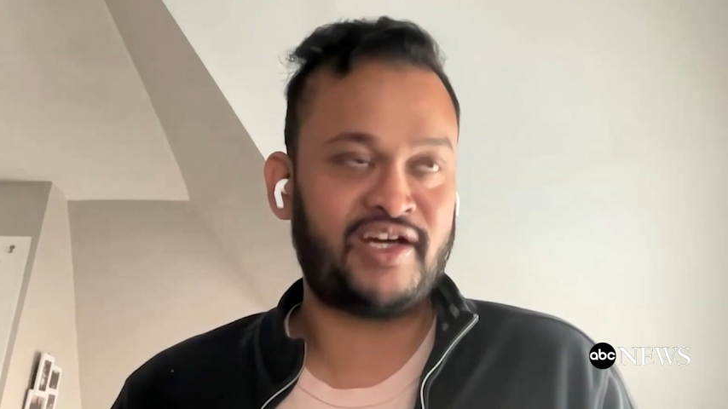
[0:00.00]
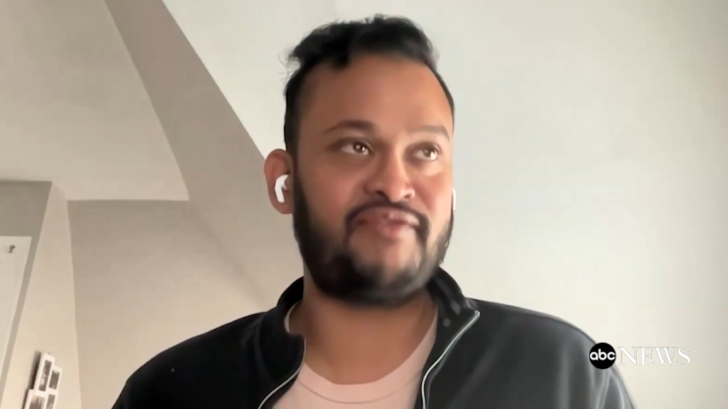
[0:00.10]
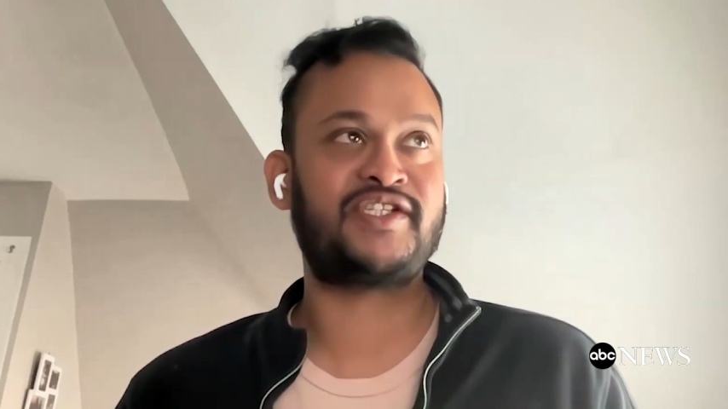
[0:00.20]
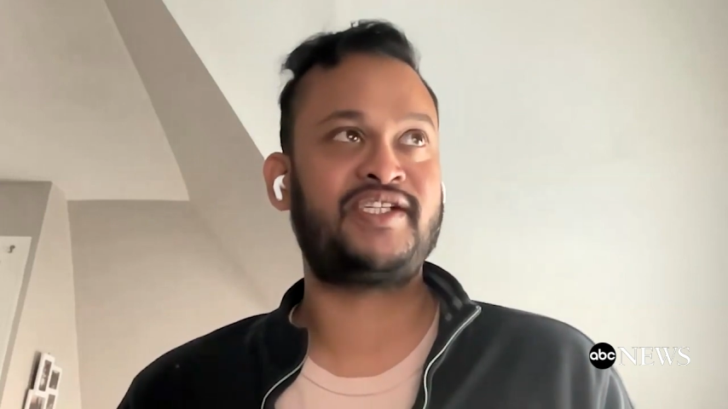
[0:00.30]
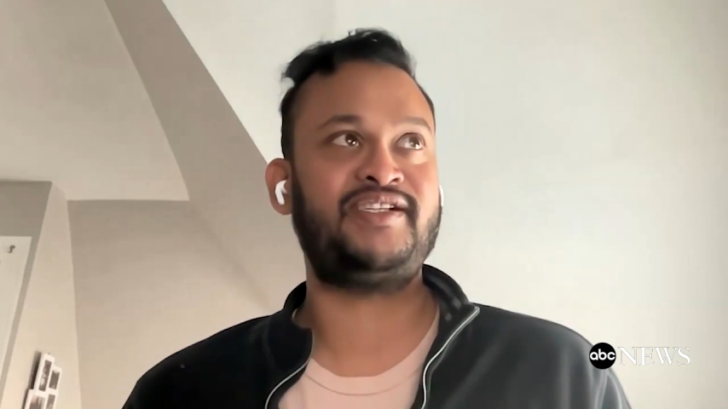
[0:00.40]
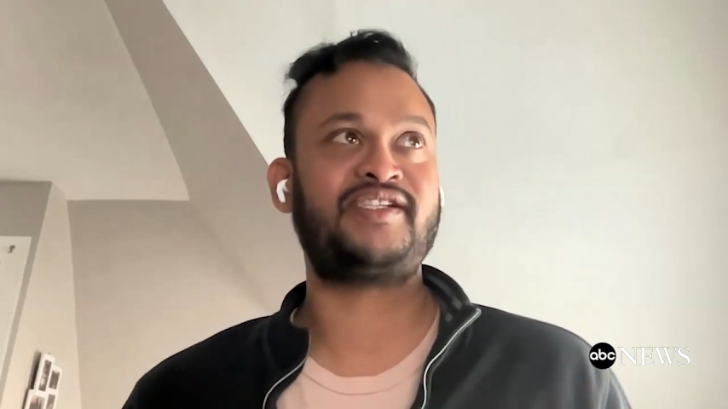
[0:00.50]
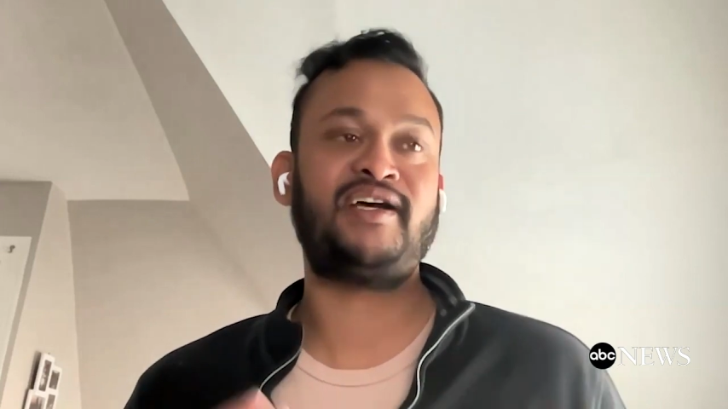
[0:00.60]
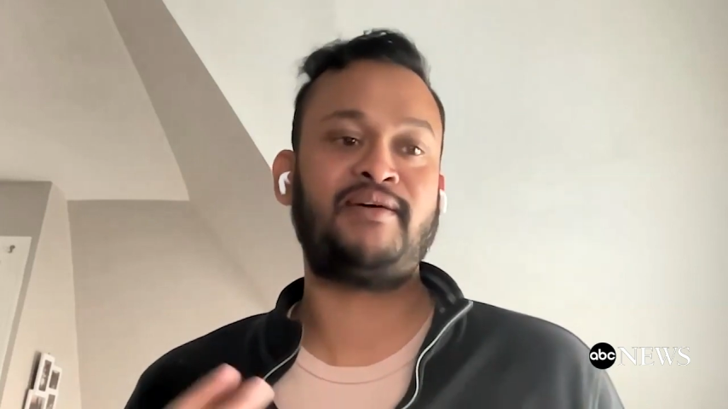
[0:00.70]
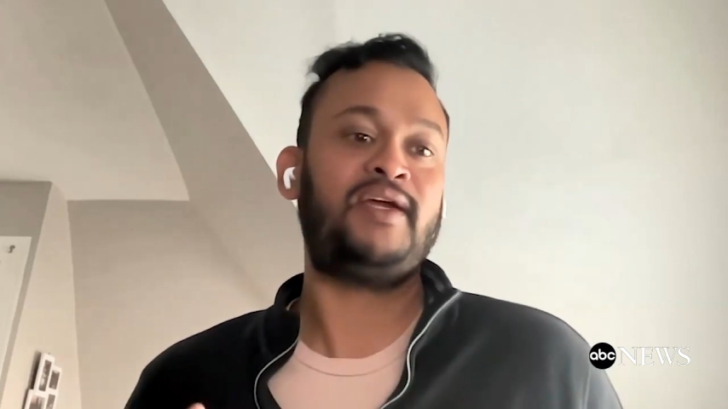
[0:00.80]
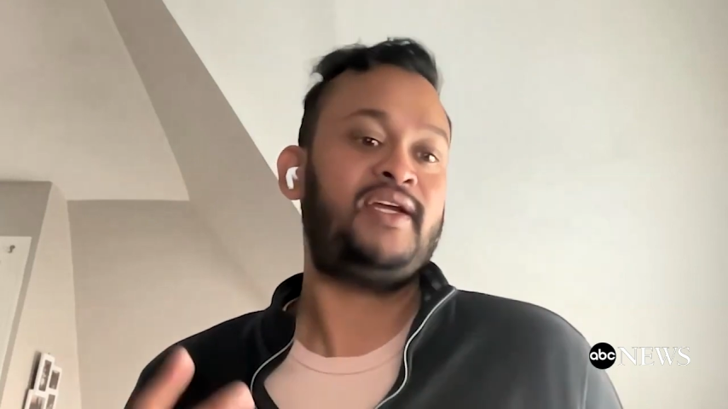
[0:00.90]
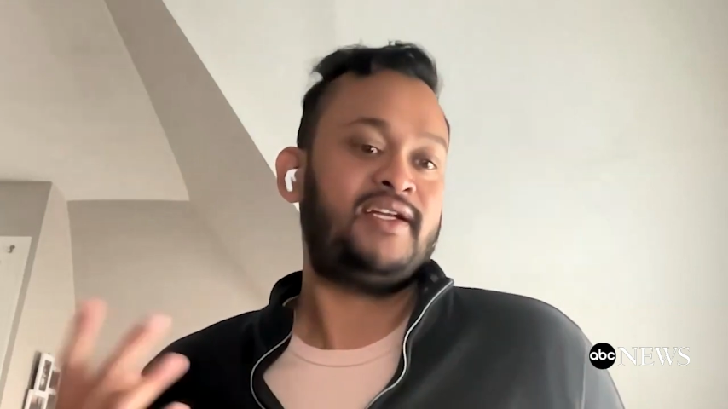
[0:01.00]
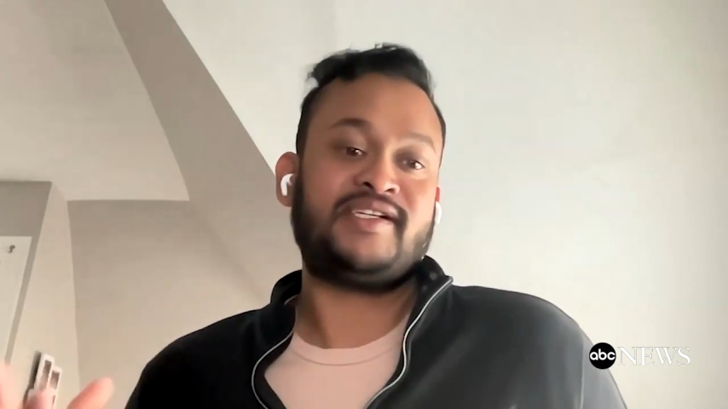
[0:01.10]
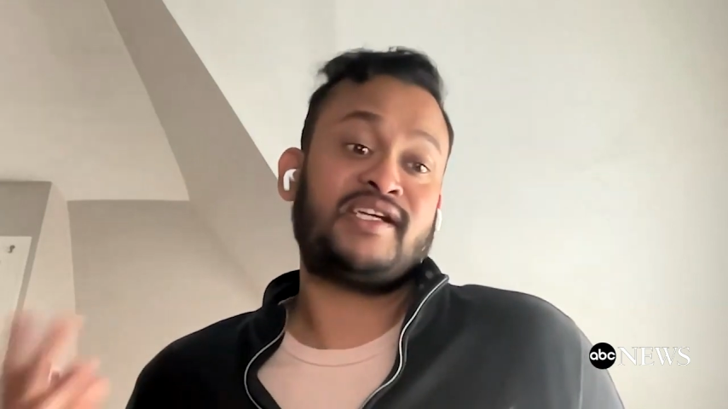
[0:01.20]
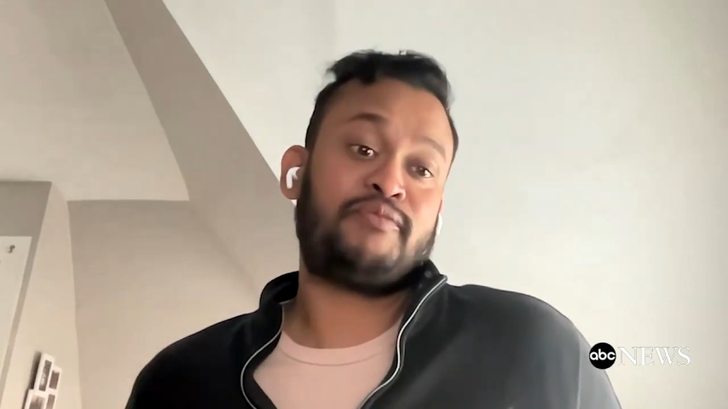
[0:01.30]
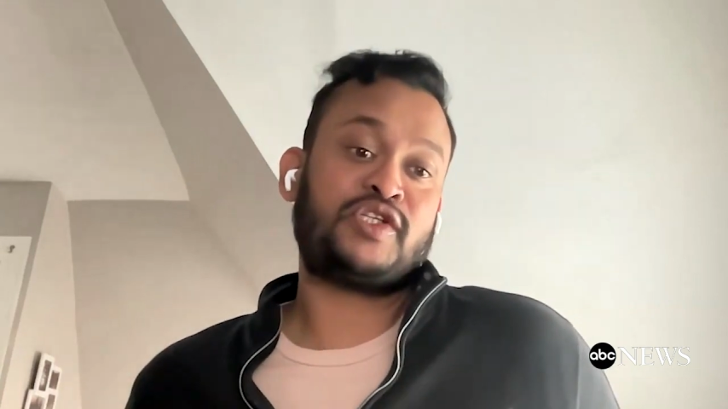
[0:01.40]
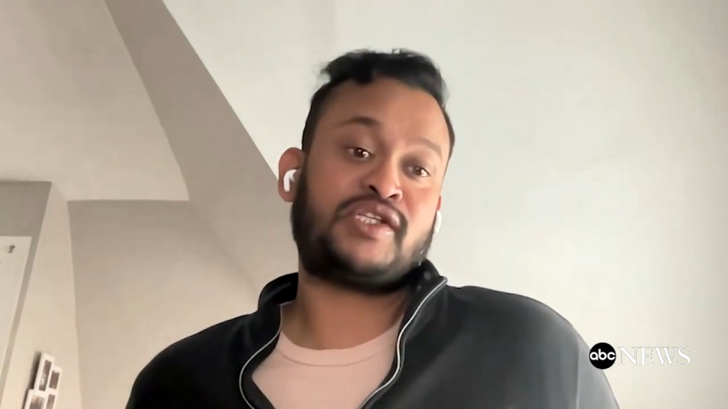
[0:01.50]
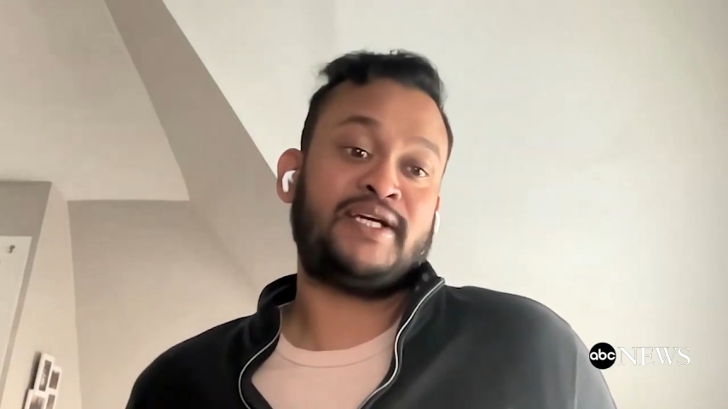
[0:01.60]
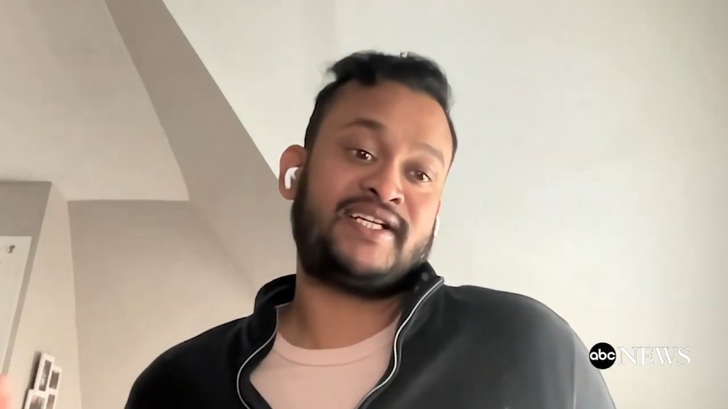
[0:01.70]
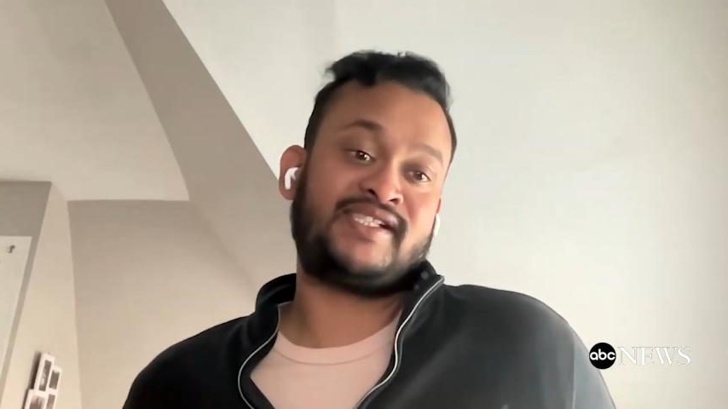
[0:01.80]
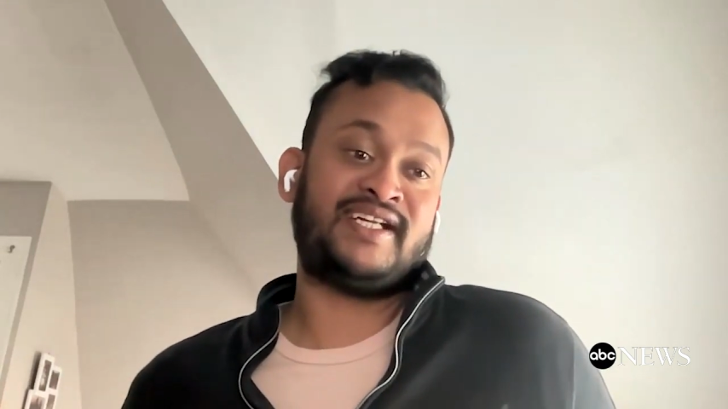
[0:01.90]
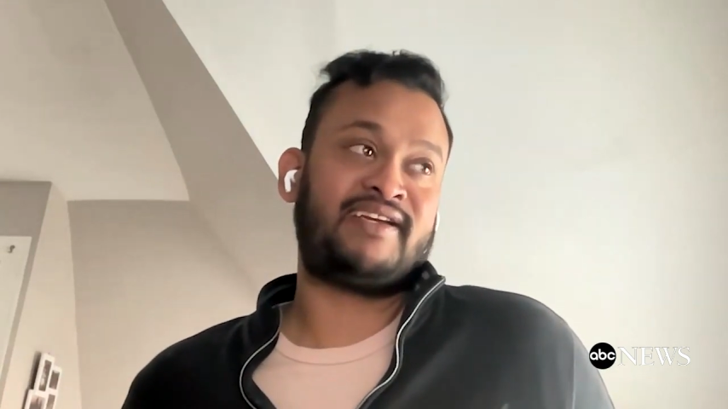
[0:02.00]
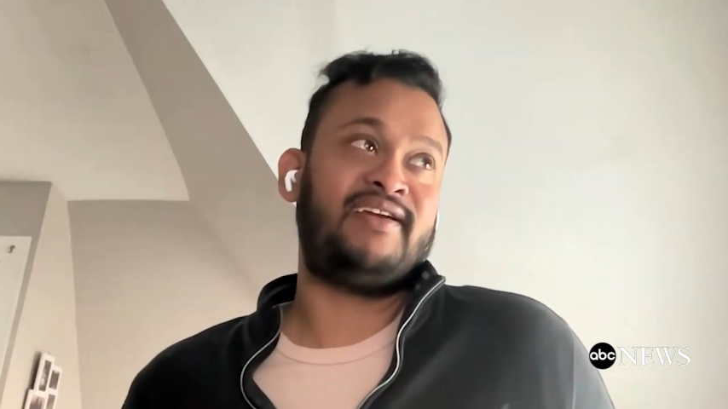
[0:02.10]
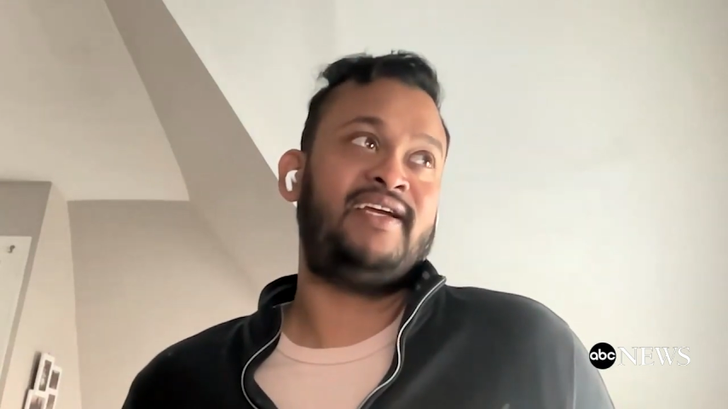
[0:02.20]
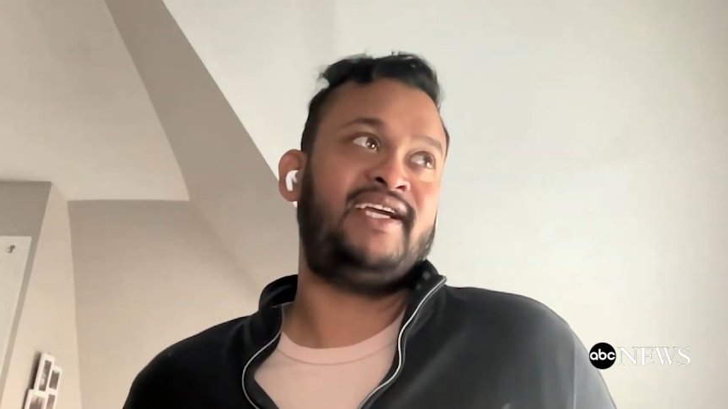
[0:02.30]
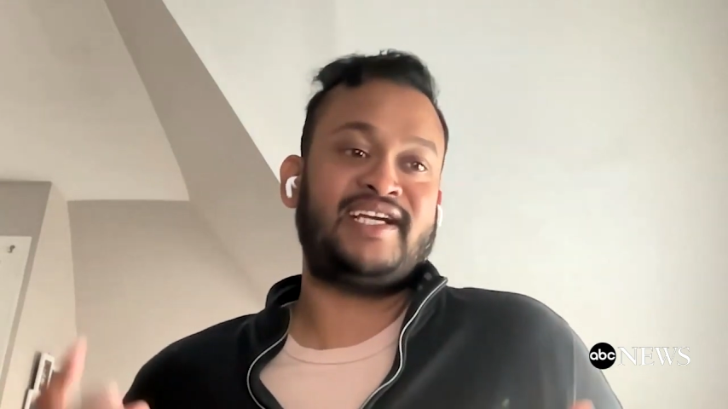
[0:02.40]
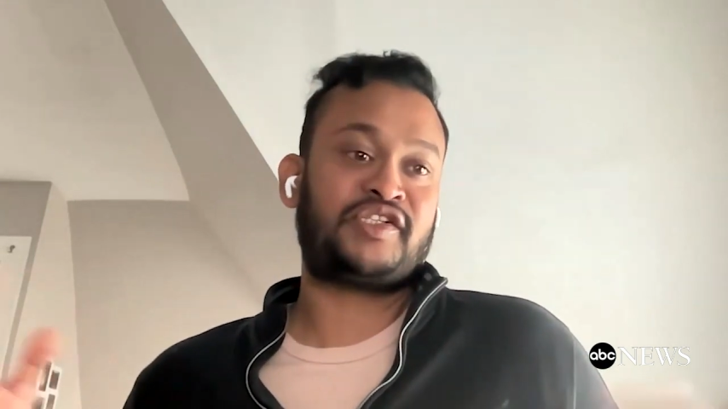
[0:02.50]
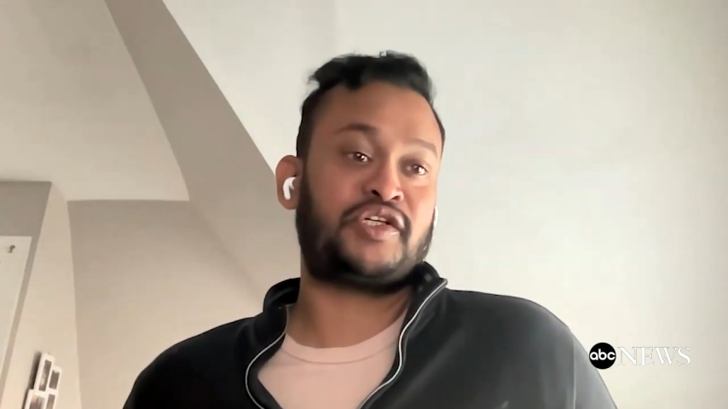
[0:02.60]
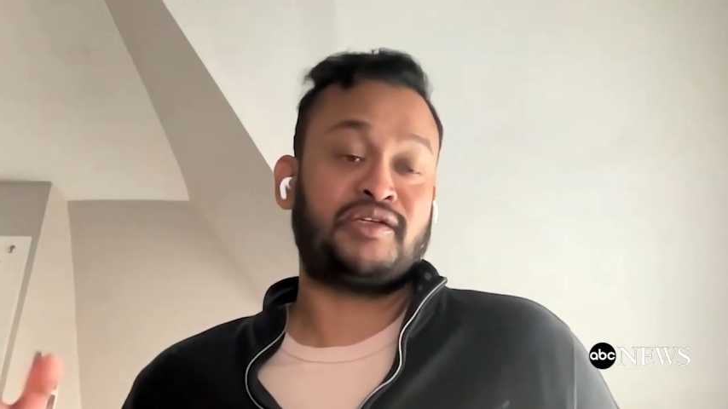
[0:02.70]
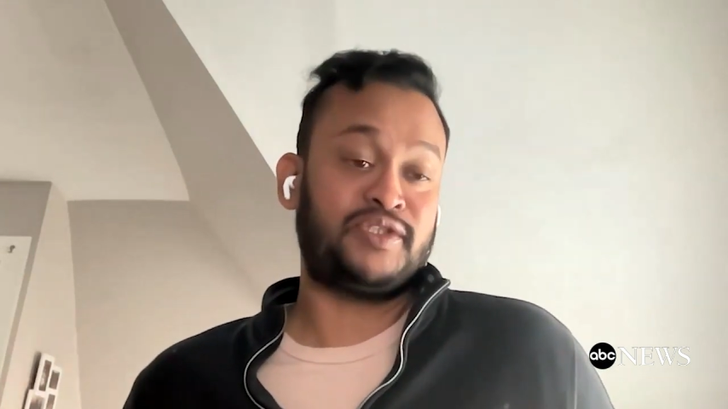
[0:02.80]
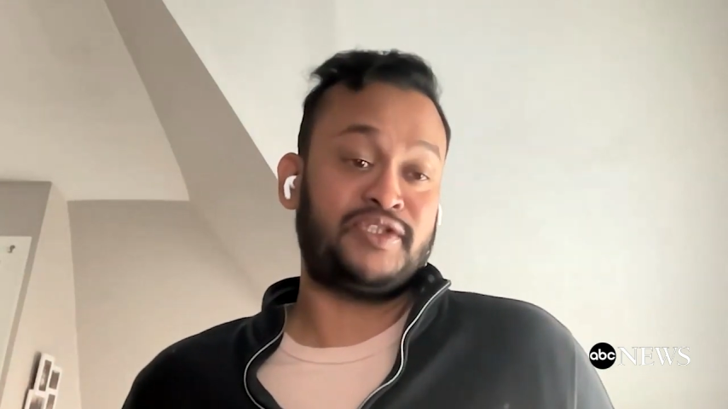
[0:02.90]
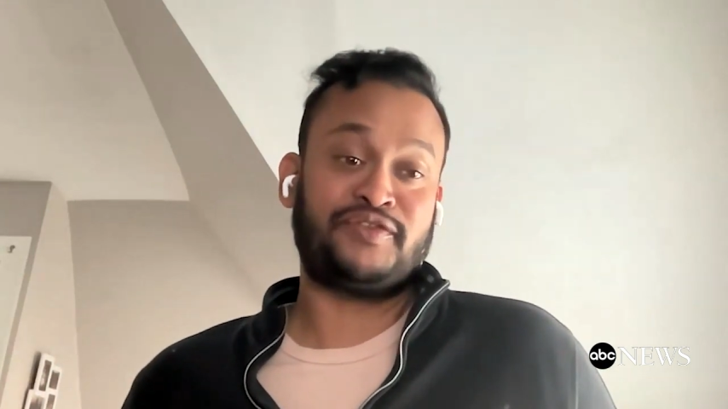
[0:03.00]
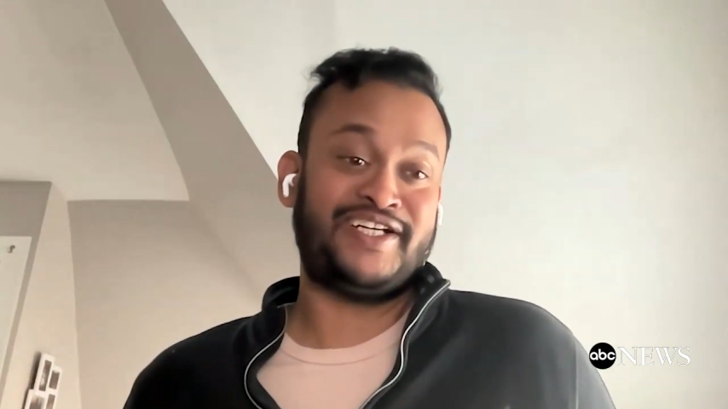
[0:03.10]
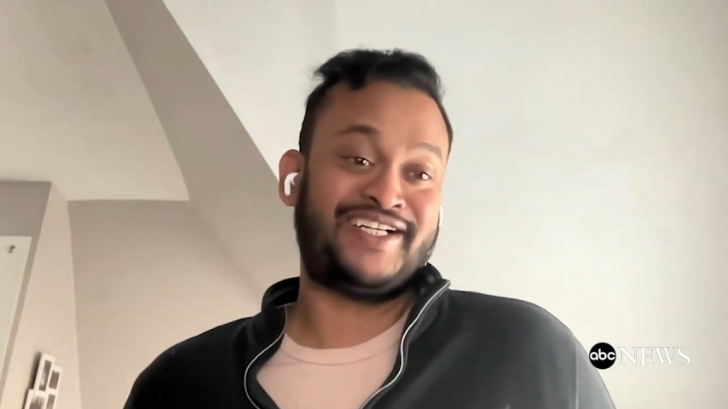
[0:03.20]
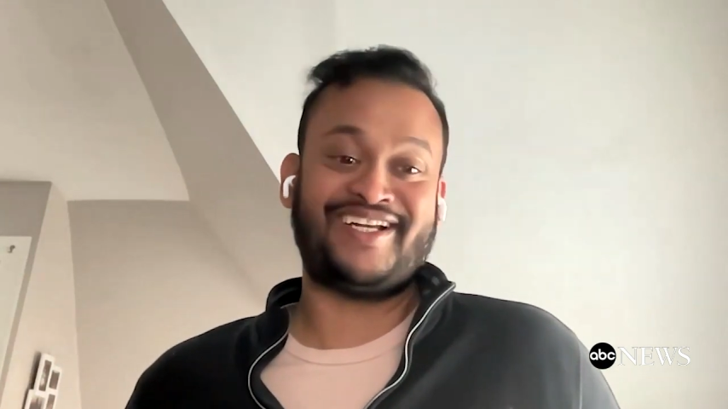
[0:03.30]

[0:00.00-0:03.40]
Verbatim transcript: And obviously, in some, to some respect, it's like inextricable, right?